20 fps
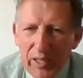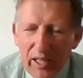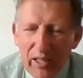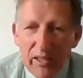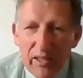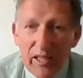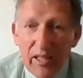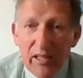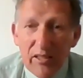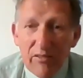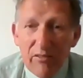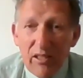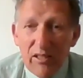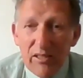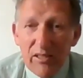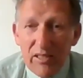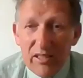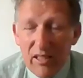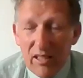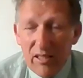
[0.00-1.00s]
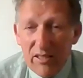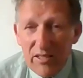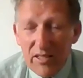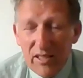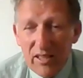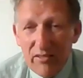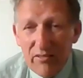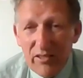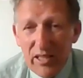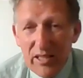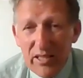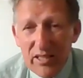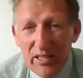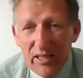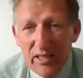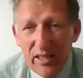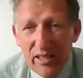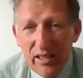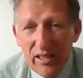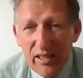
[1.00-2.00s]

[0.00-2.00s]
at the end of our, our service,